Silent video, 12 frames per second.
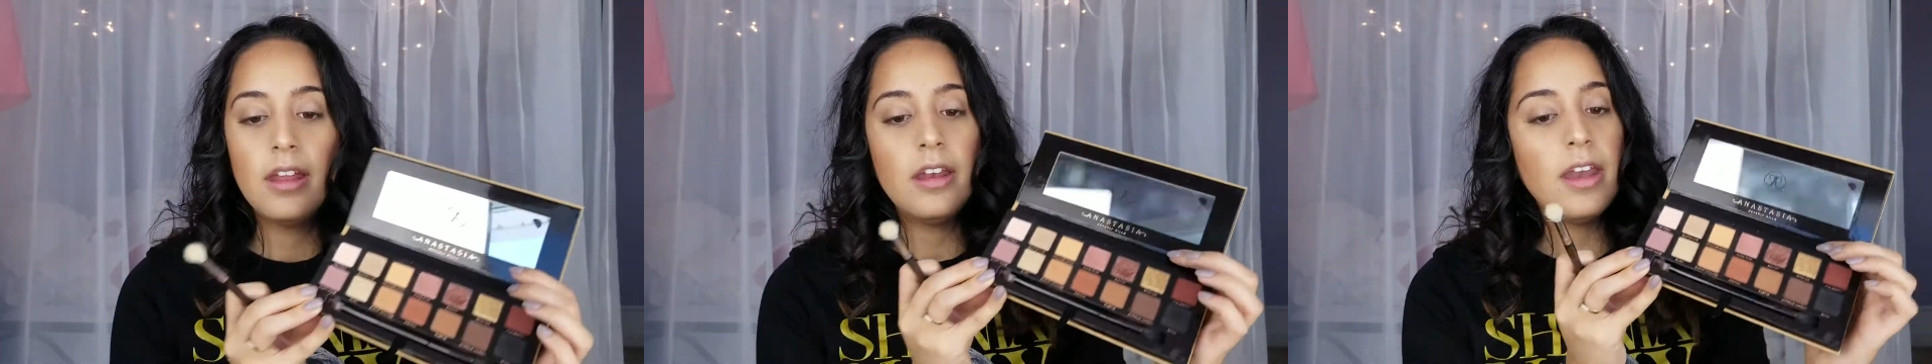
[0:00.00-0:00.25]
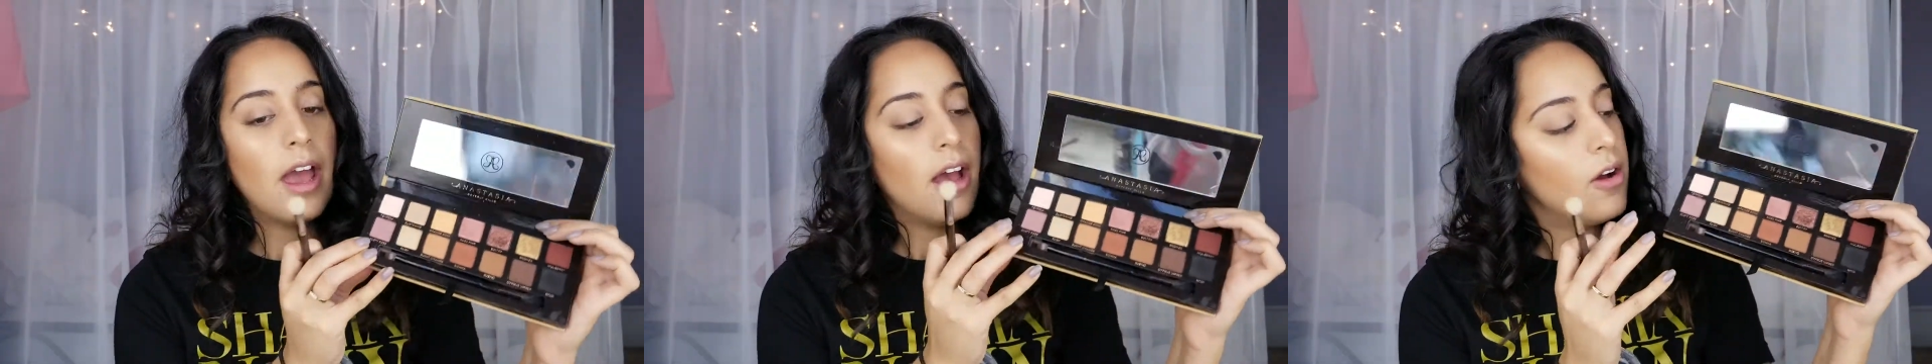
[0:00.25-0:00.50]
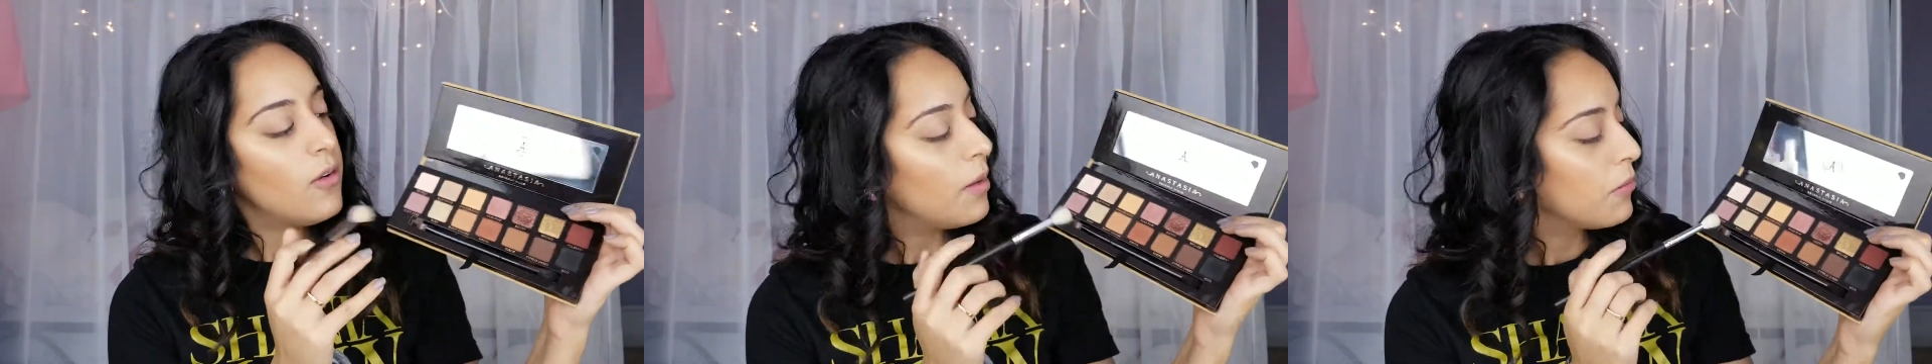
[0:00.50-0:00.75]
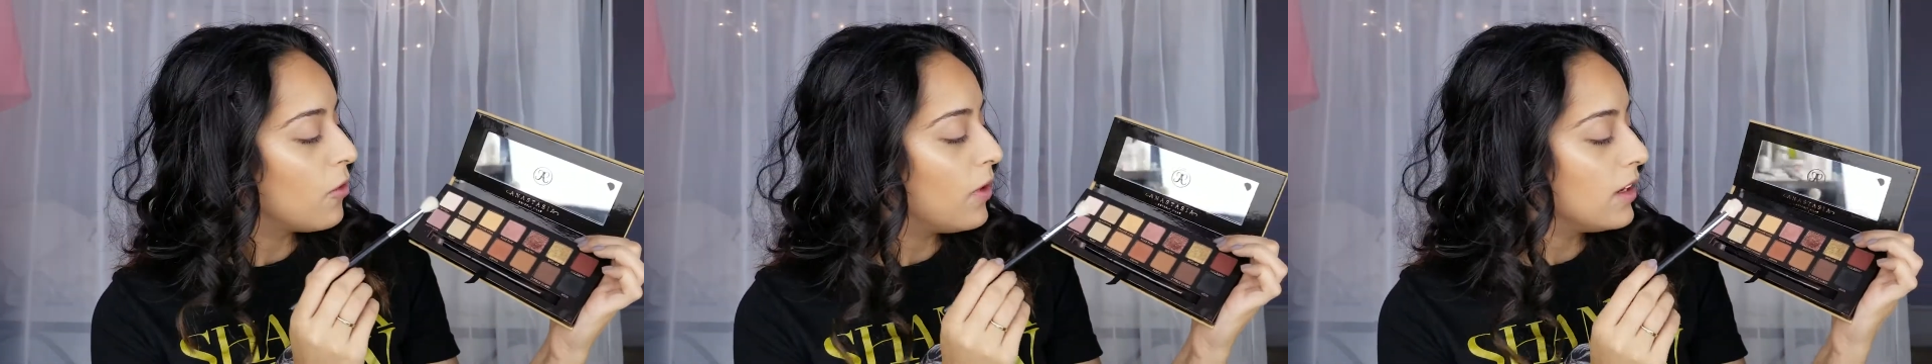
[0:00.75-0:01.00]
Now
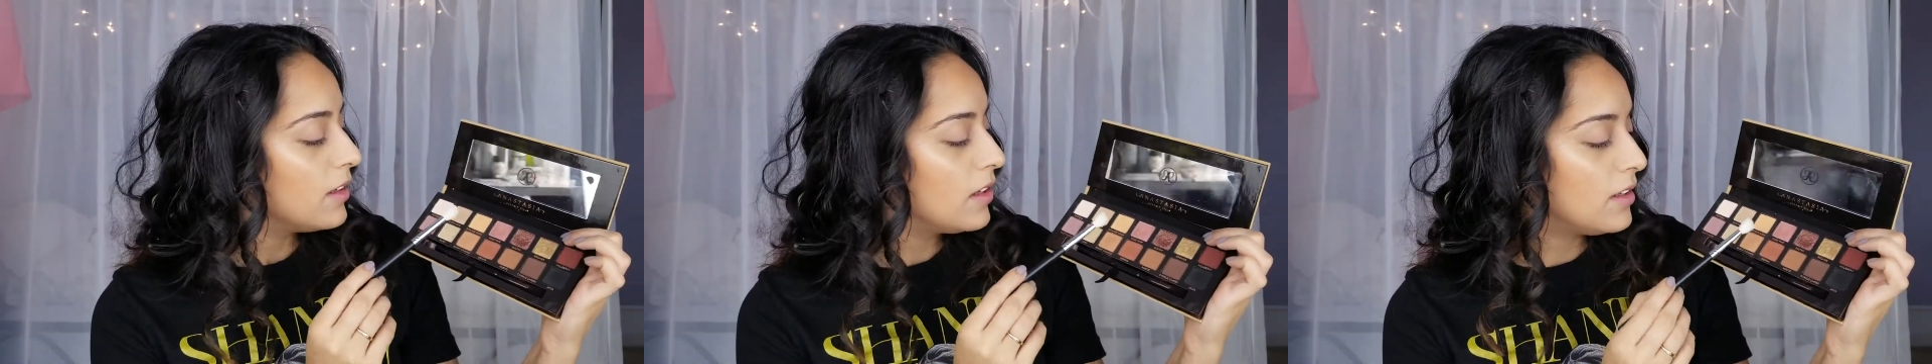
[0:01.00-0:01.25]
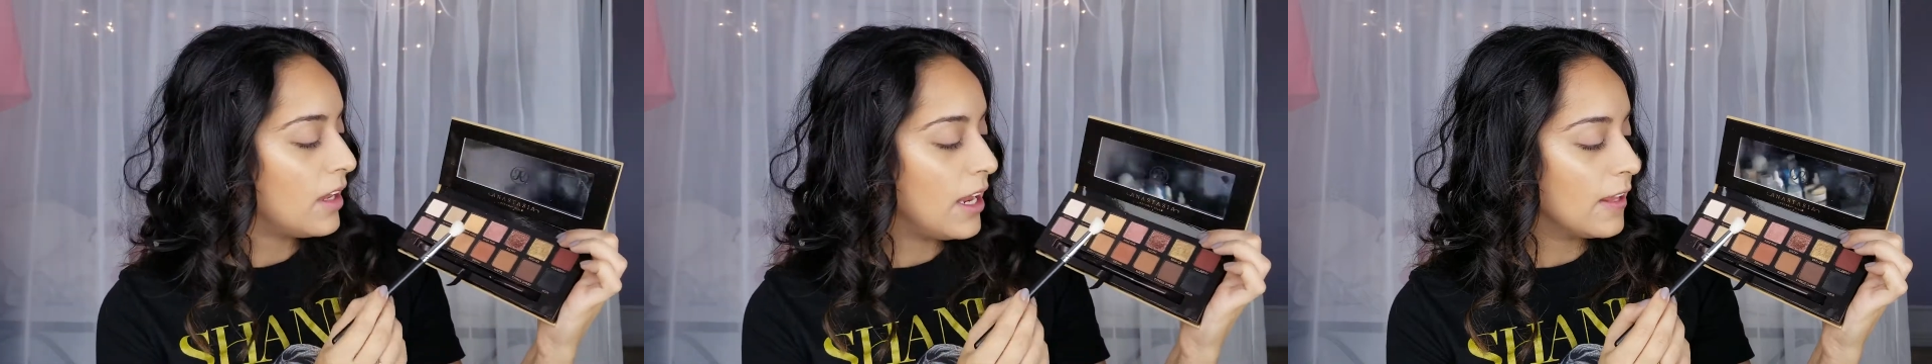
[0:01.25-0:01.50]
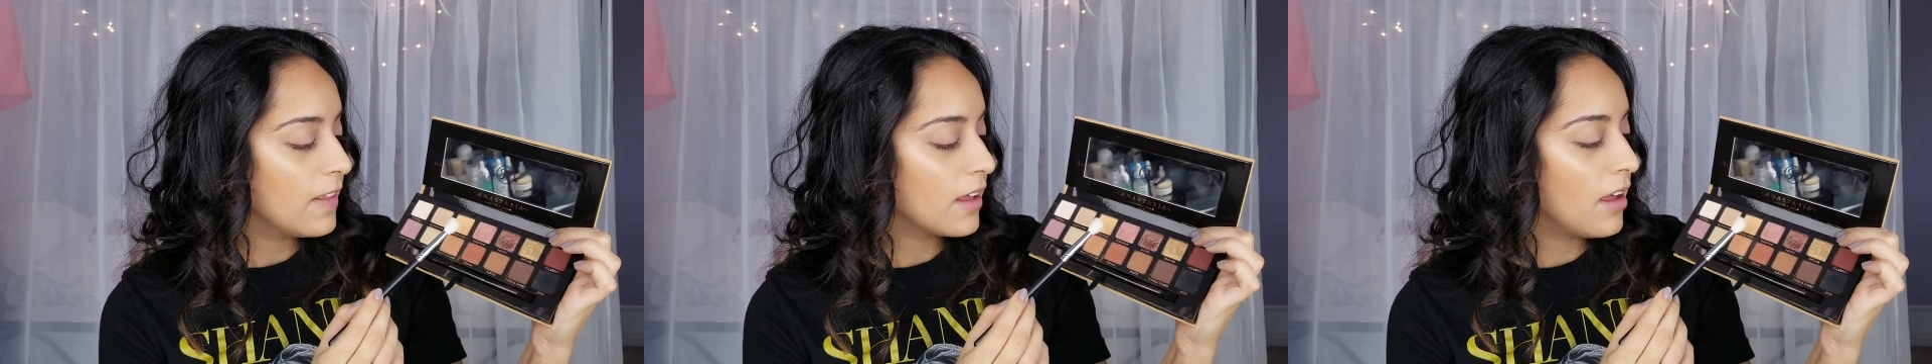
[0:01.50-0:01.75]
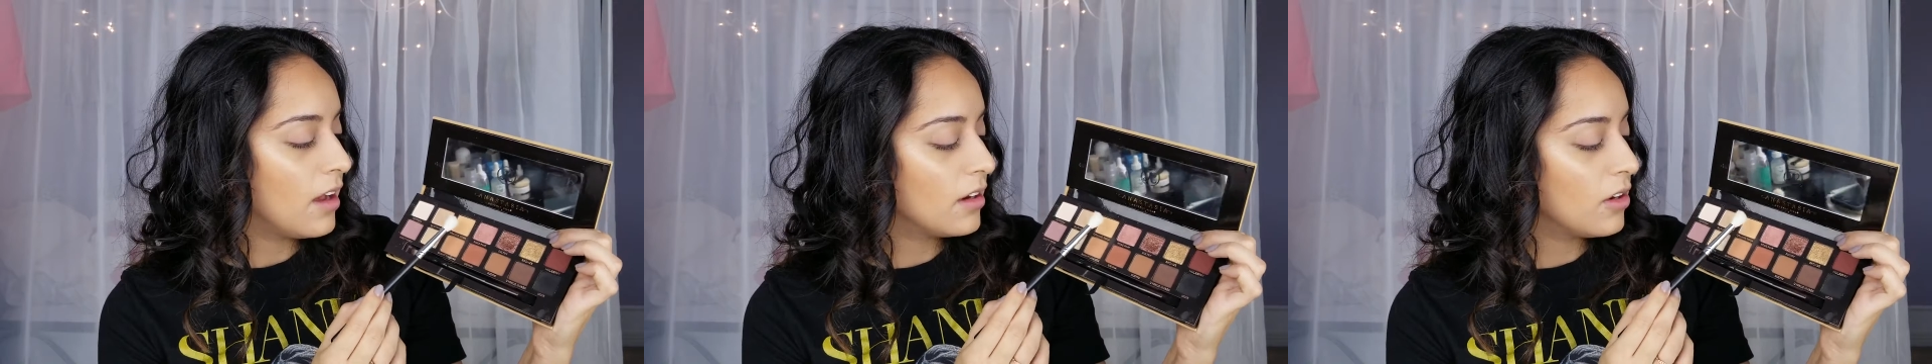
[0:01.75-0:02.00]
I'm going to take the
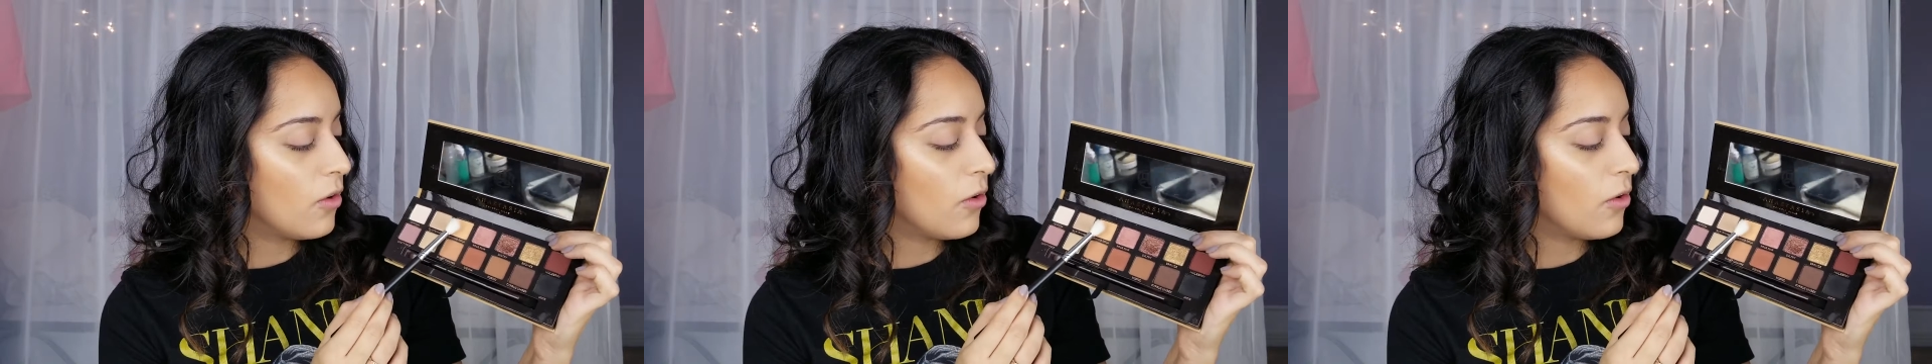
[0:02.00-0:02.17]
color